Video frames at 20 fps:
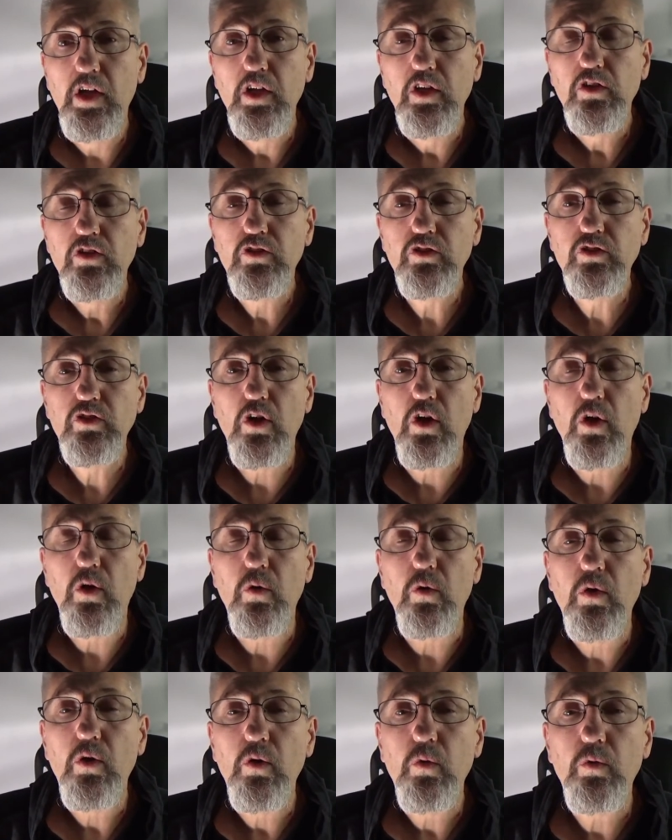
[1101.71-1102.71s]
So
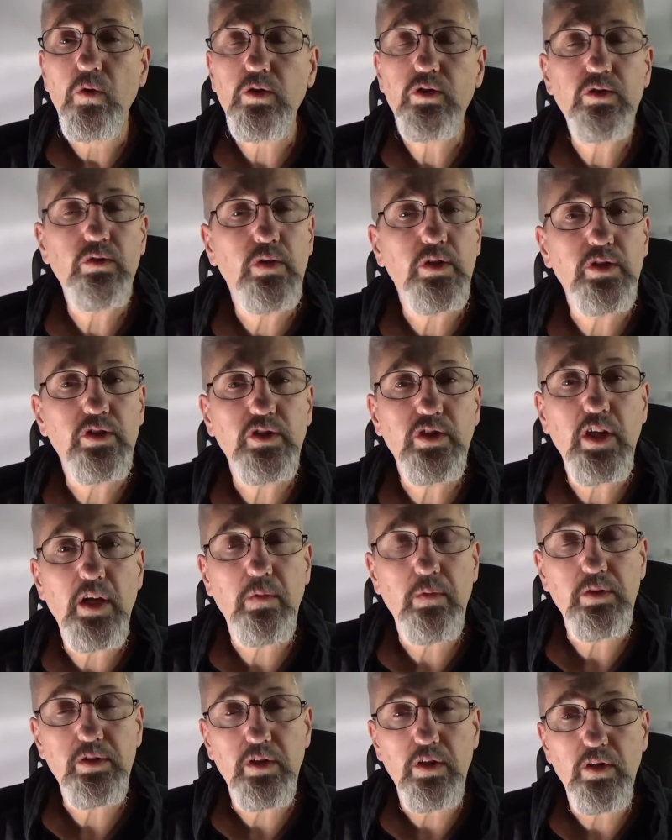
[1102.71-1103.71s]
once you understand
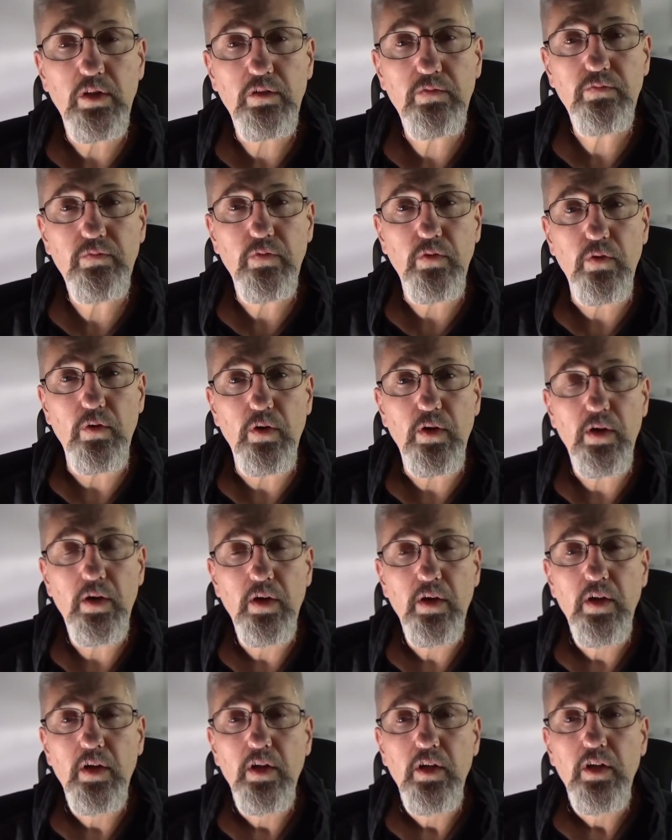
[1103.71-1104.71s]
what to look for,
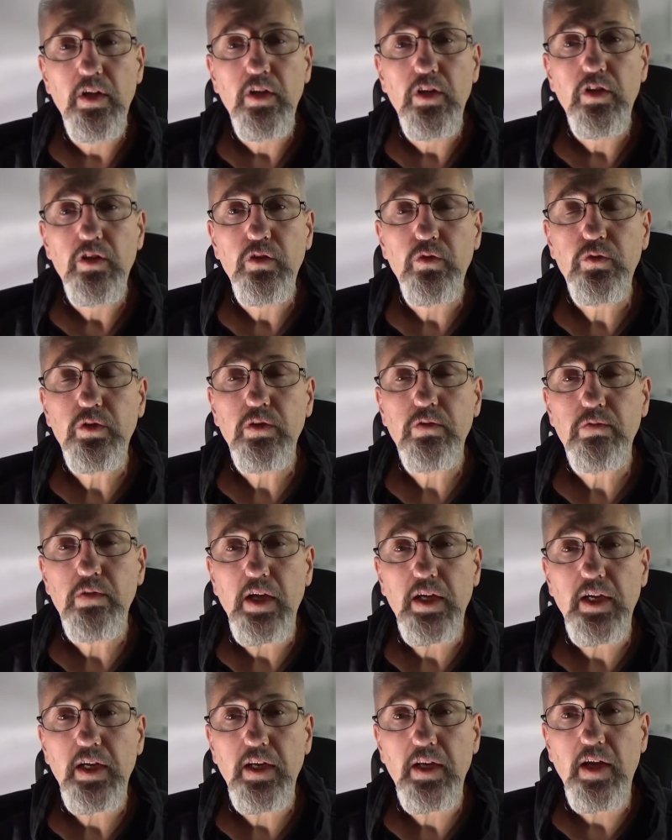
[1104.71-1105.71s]
you can
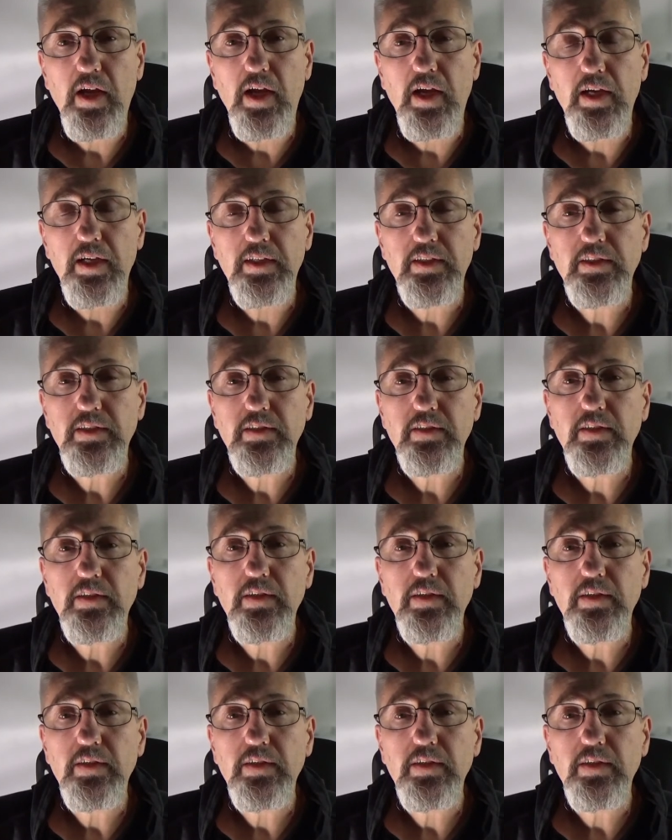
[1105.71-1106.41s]
recognize